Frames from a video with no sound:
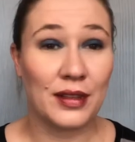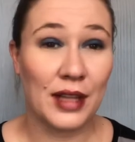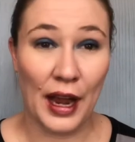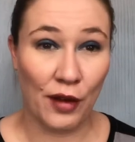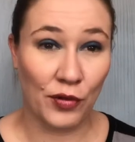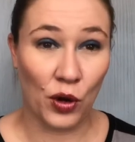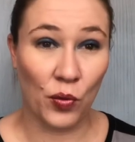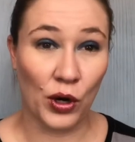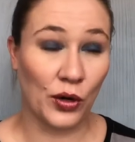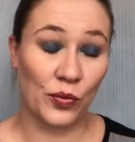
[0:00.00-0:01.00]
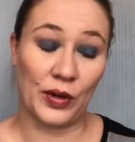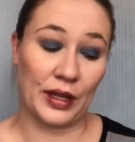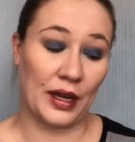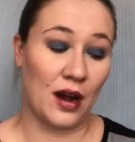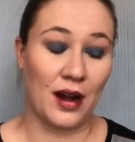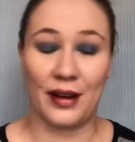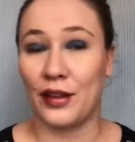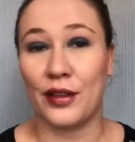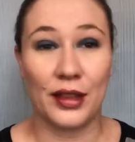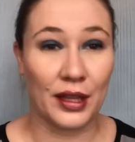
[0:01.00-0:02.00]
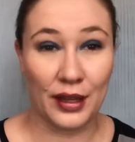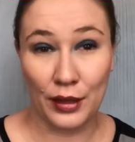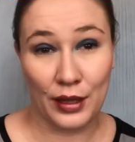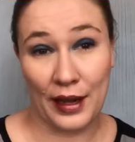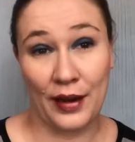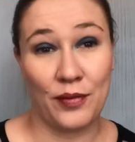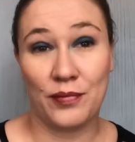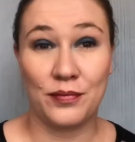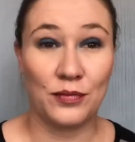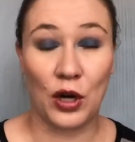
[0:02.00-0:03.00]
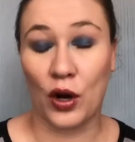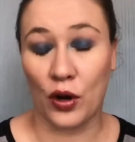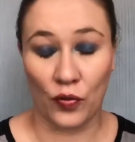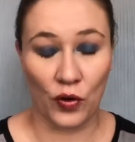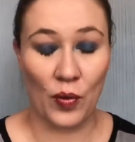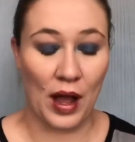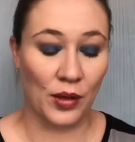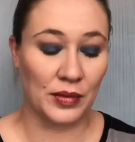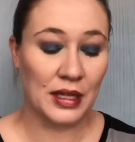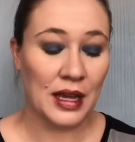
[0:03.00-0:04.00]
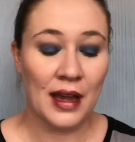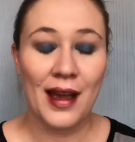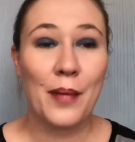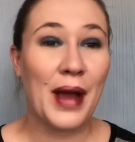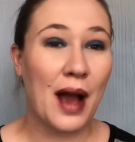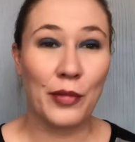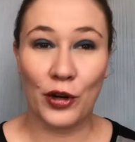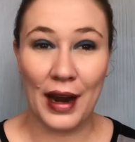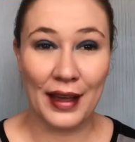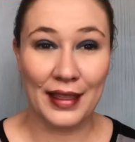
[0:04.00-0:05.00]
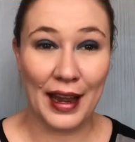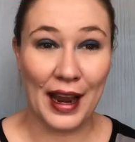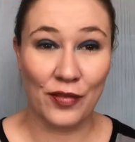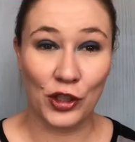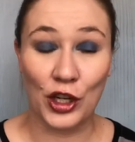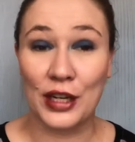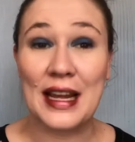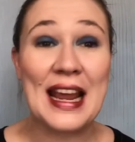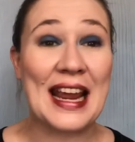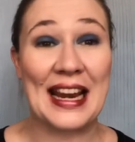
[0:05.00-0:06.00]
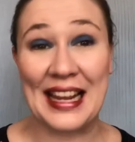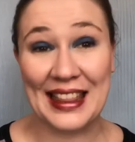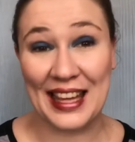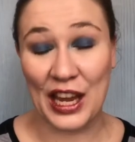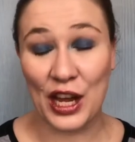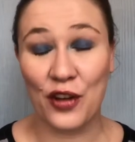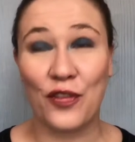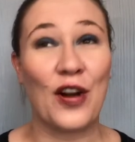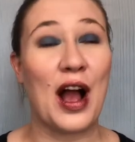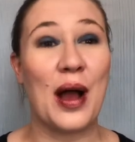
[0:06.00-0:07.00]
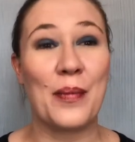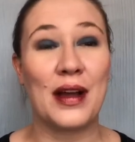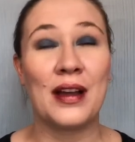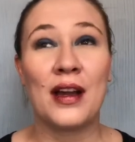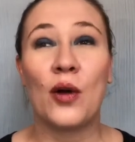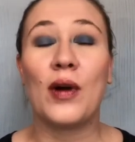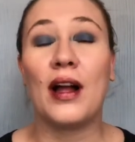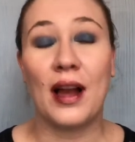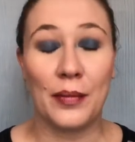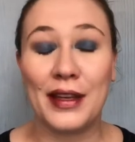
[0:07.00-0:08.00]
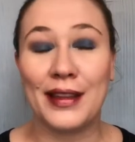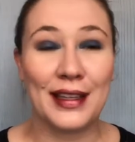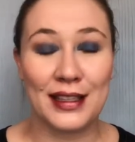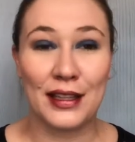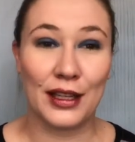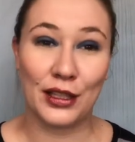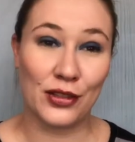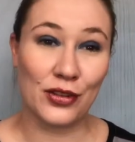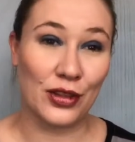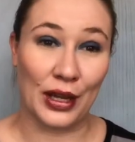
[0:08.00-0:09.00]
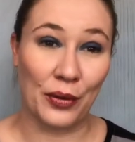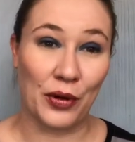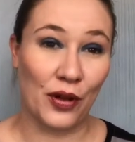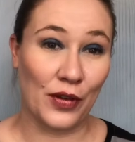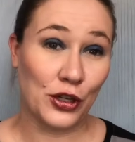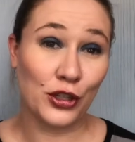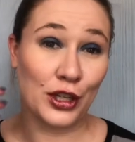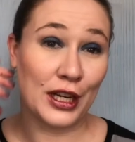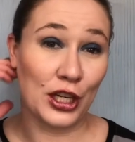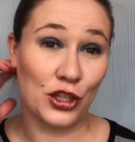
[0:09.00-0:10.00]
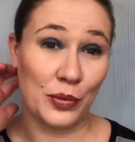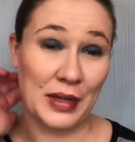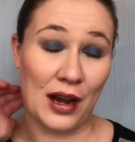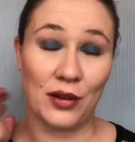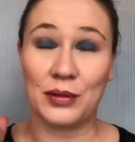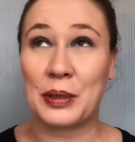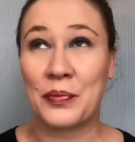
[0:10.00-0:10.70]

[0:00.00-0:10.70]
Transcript: I have no word really on other than they are overwhelmed. Pat McGrath, I haven't heard anything from. Well, I mean, they said that they will eventually get it shipped out.